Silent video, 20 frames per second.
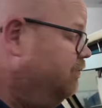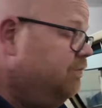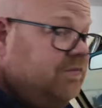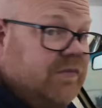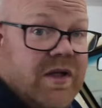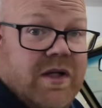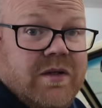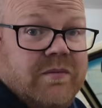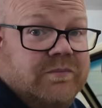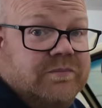
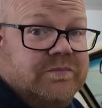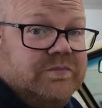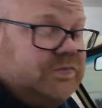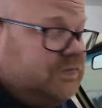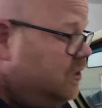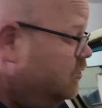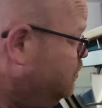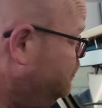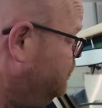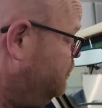No,
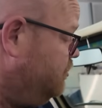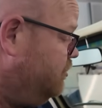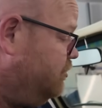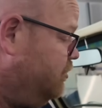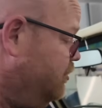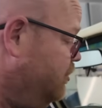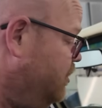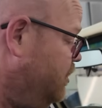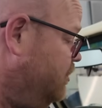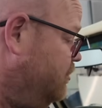just wants us
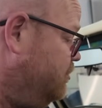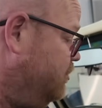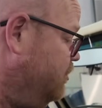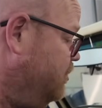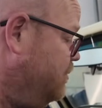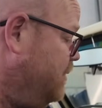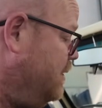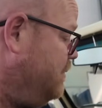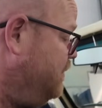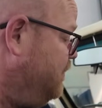to look
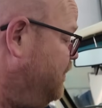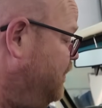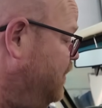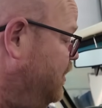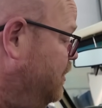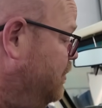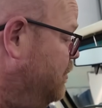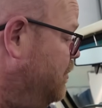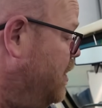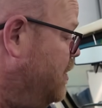into maybe
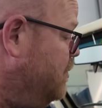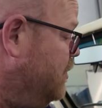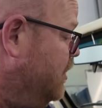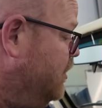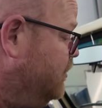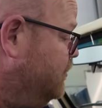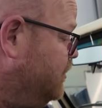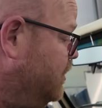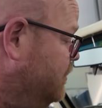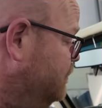fitting an
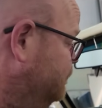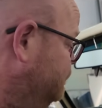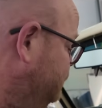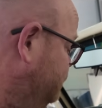immobiliser